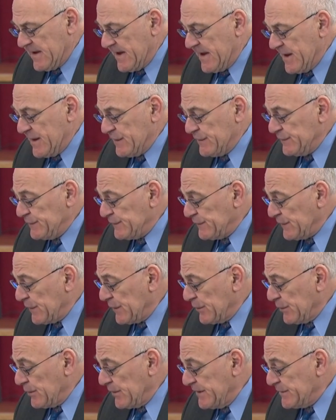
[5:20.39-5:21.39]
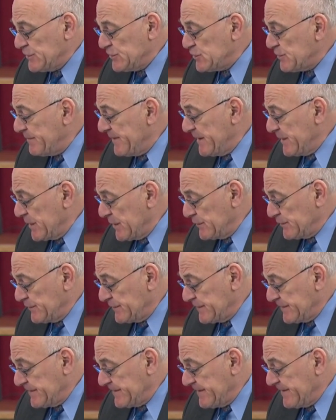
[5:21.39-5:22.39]
So it should be
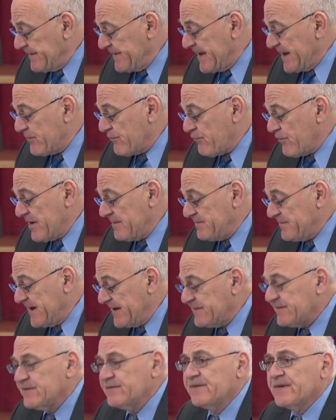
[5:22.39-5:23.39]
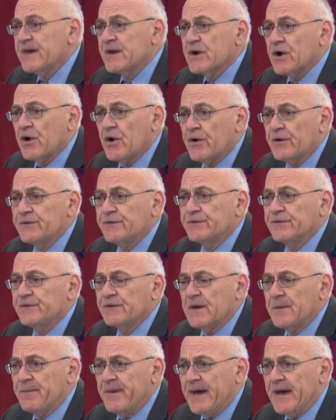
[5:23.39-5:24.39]
noted that remdesivir costs
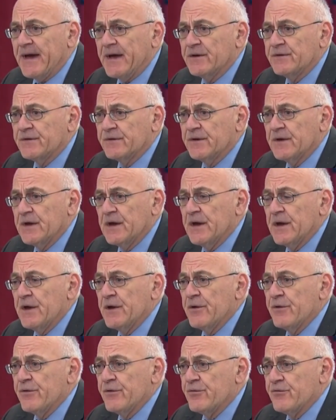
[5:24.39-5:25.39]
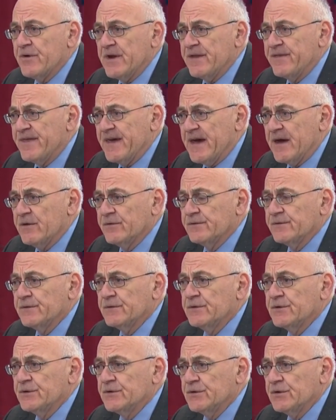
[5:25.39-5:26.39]
about
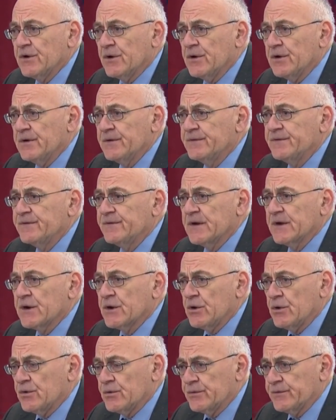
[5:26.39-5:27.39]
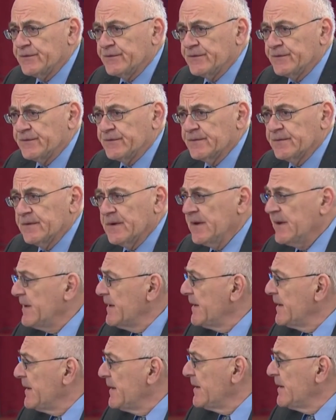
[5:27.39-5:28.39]
$3,000 a course.
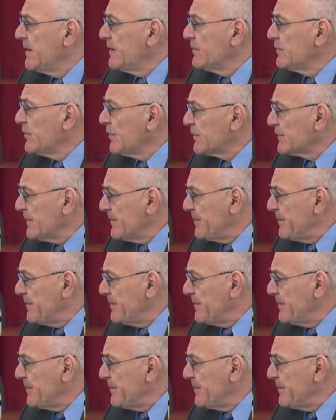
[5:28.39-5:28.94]
Dr.